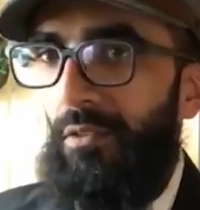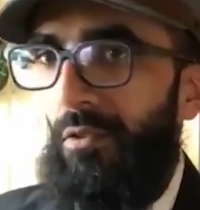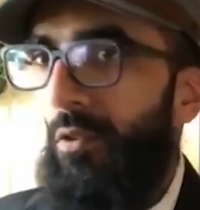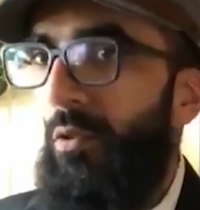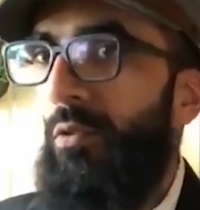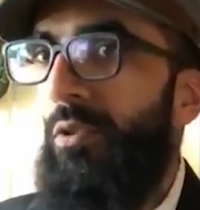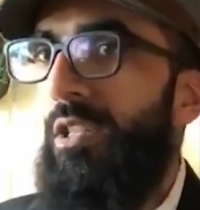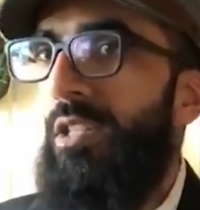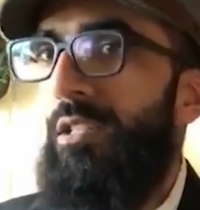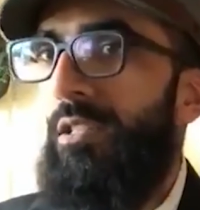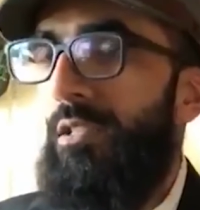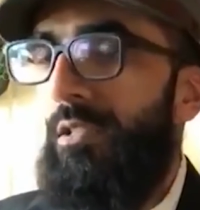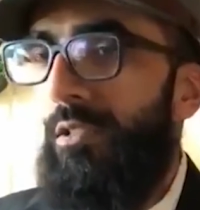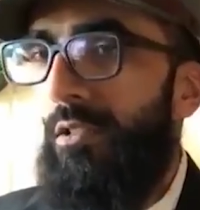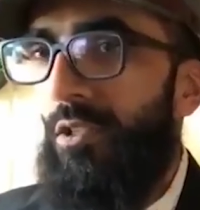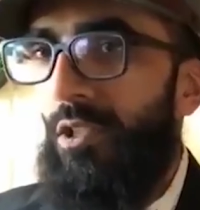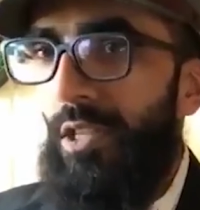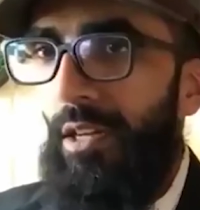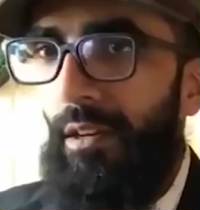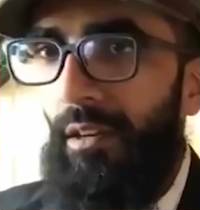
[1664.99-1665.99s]
And so just
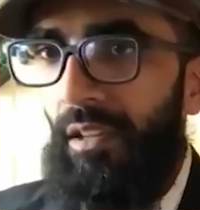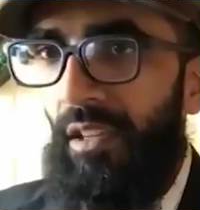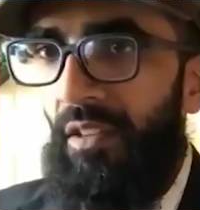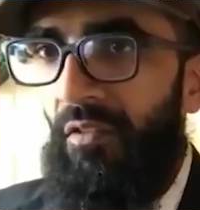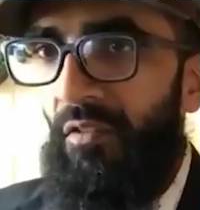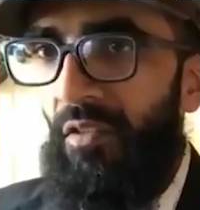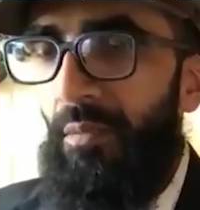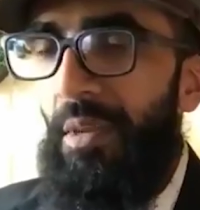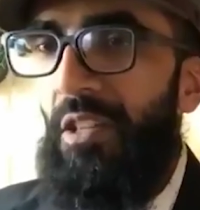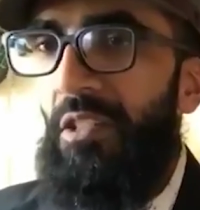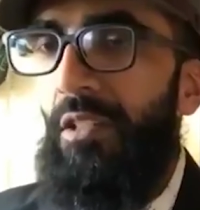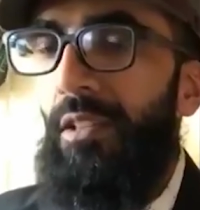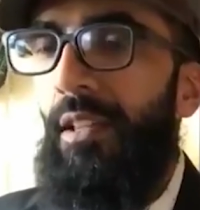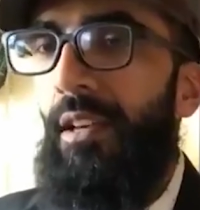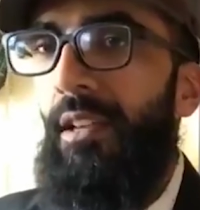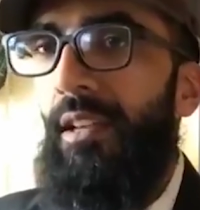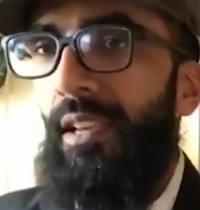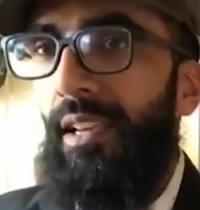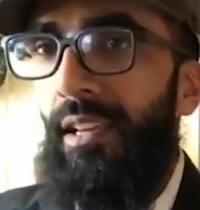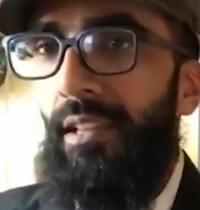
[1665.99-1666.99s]
sharing information
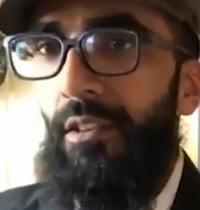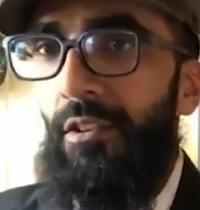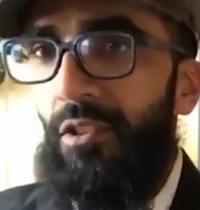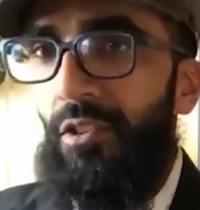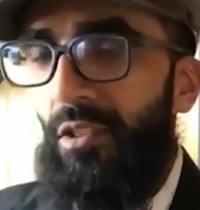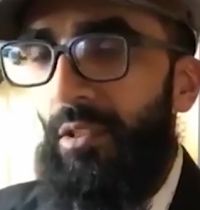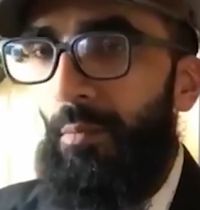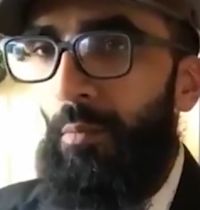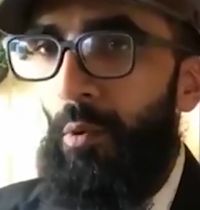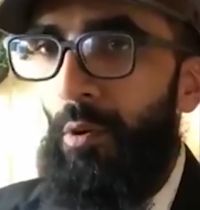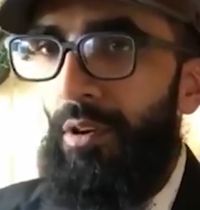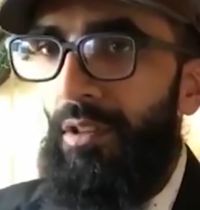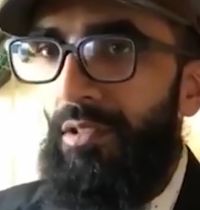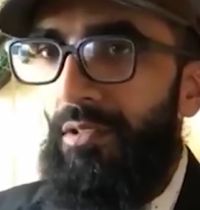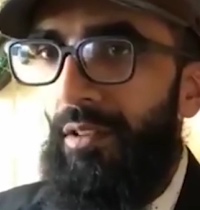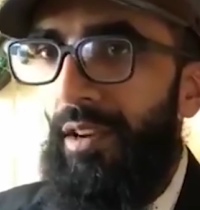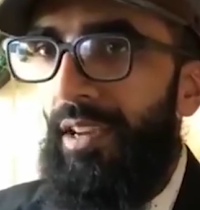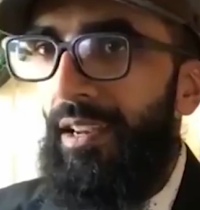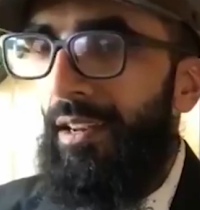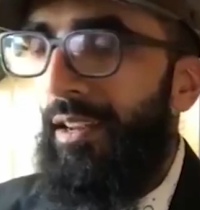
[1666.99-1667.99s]
that, yeah, there's
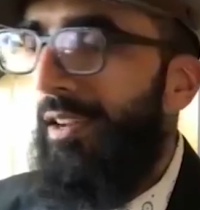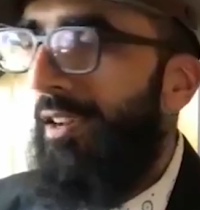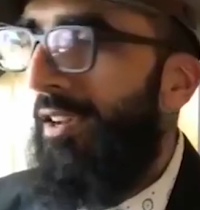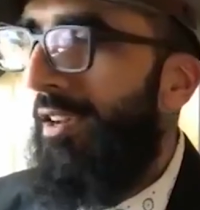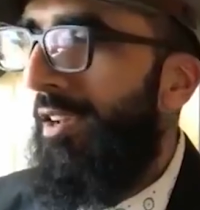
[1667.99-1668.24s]
supports, right?